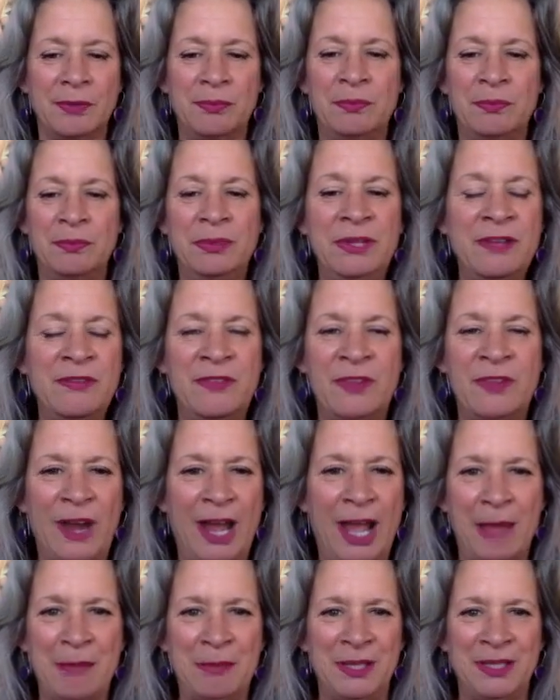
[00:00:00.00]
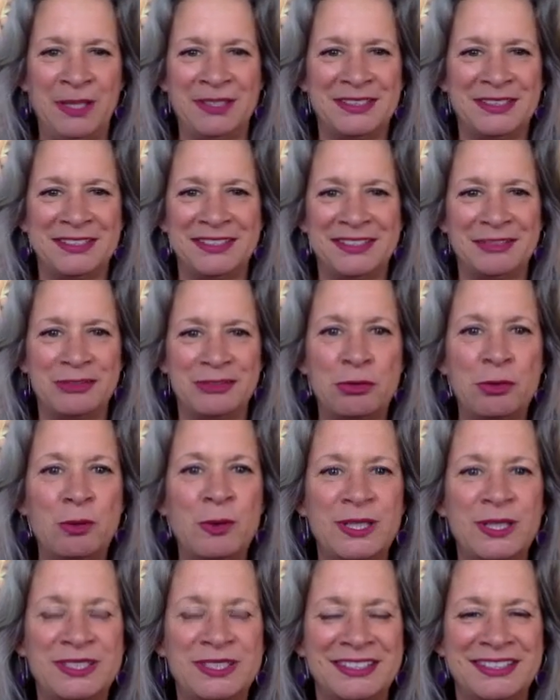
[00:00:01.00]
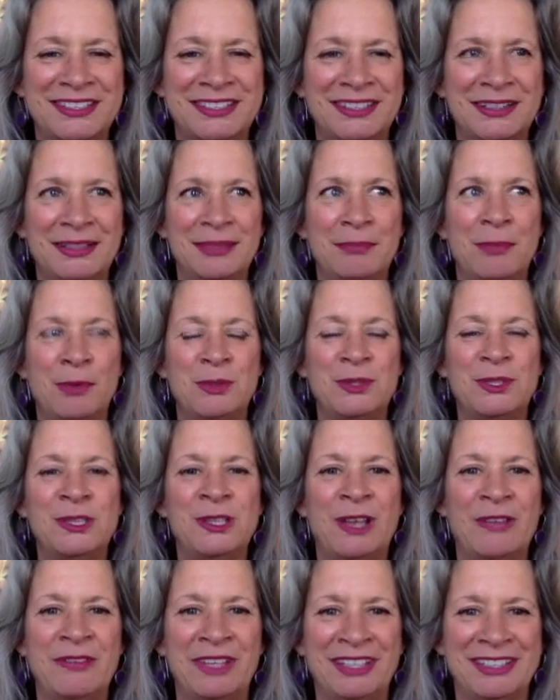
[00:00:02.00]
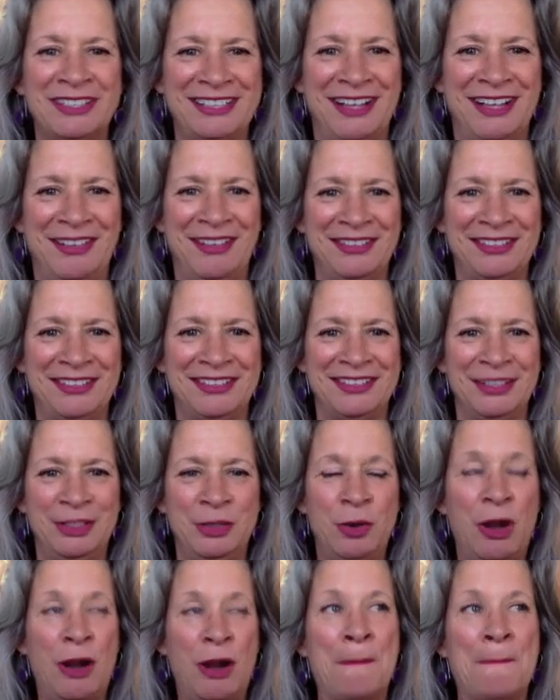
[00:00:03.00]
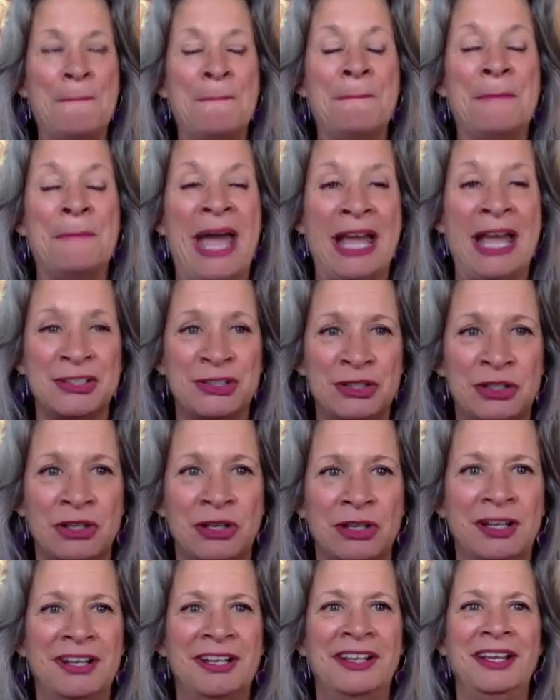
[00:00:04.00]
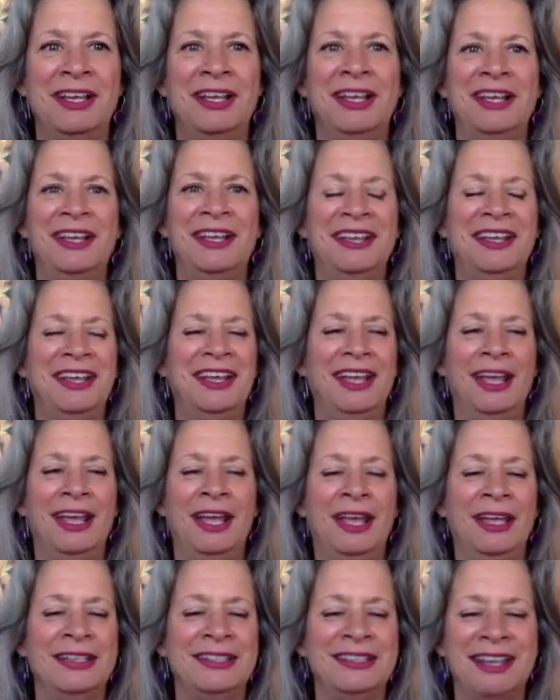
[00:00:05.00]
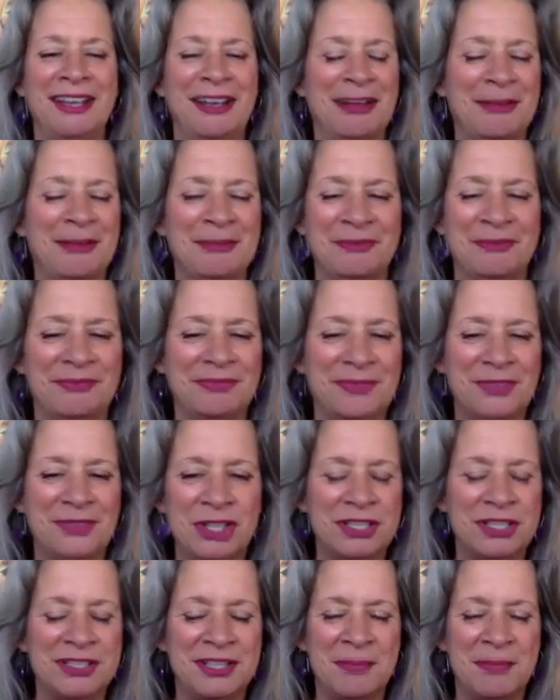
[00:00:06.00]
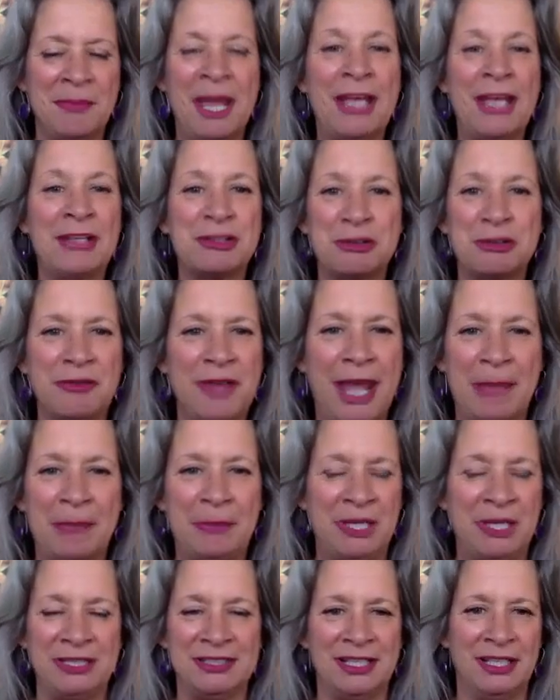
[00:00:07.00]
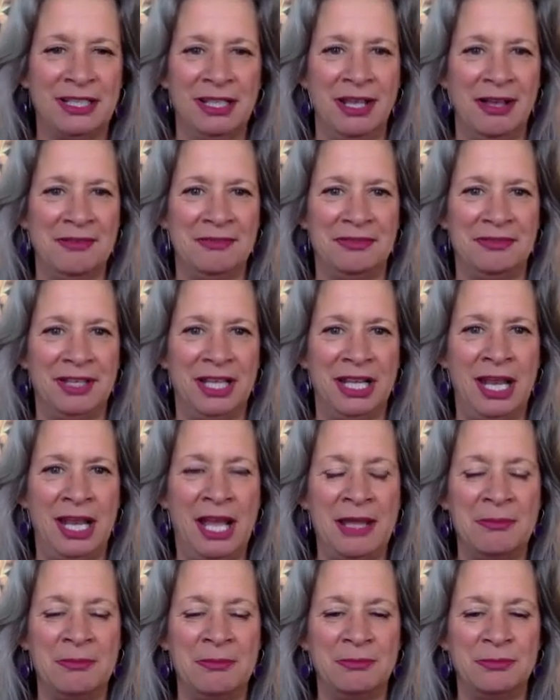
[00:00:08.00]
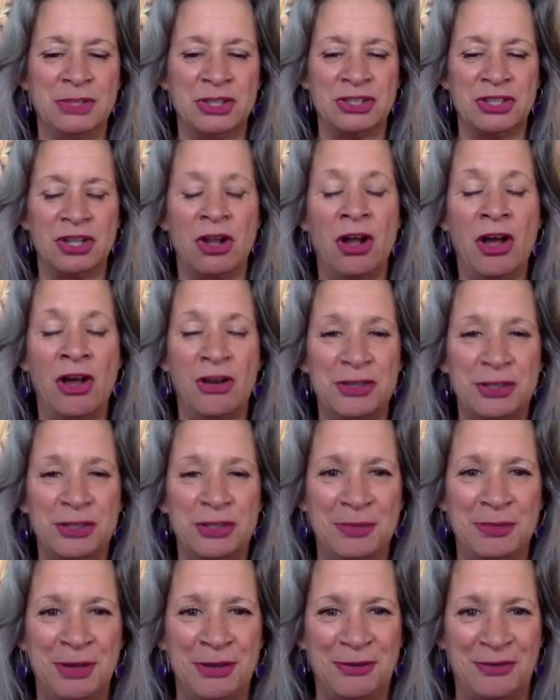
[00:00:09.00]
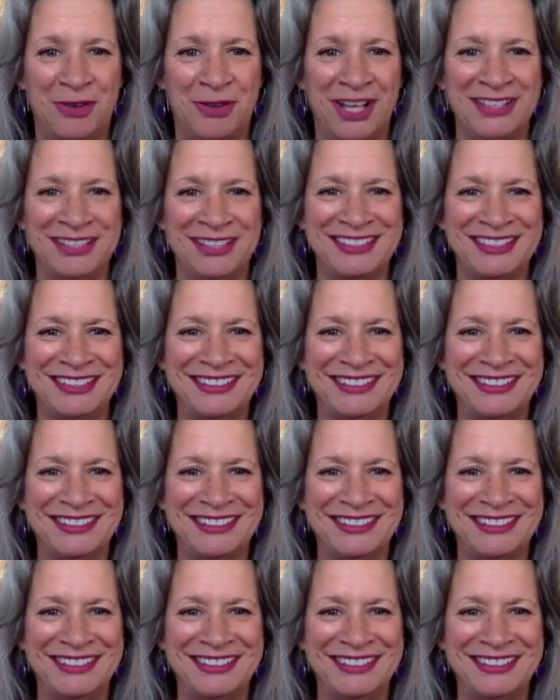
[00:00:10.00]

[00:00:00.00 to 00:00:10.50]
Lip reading: live their happiest, truest, most loving selves. You are a master, and just a master of happiness and love. And I am just honored to be your friend.